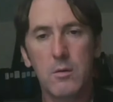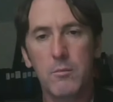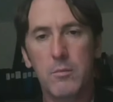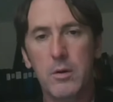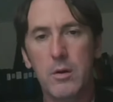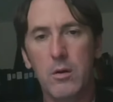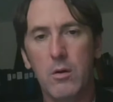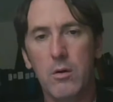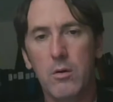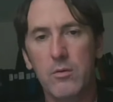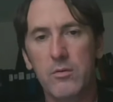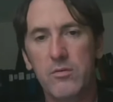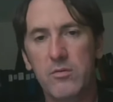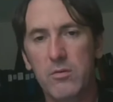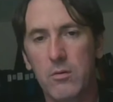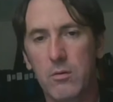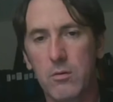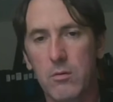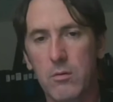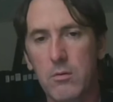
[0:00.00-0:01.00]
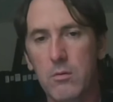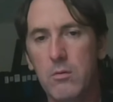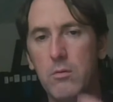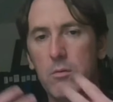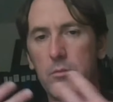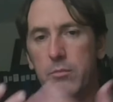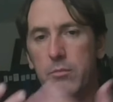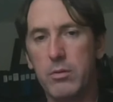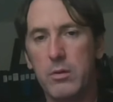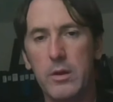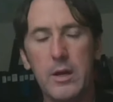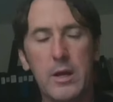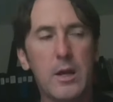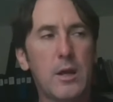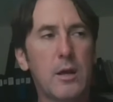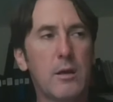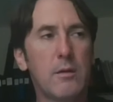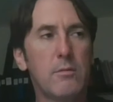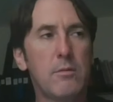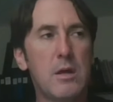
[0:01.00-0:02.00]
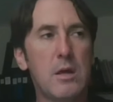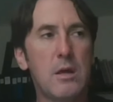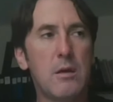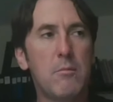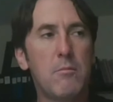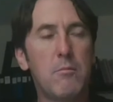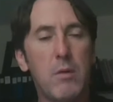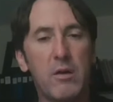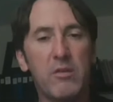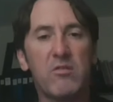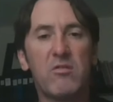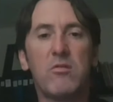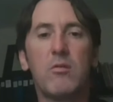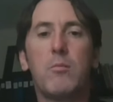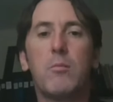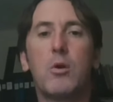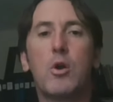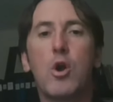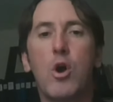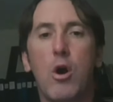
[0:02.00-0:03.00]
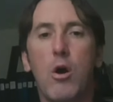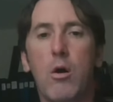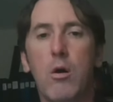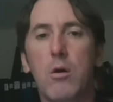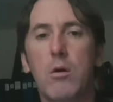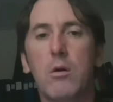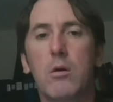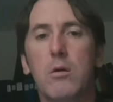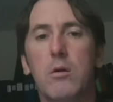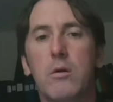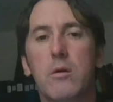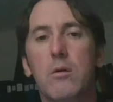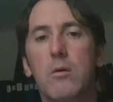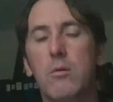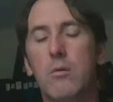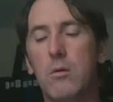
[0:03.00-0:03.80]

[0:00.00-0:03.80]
but also playing the Muslim card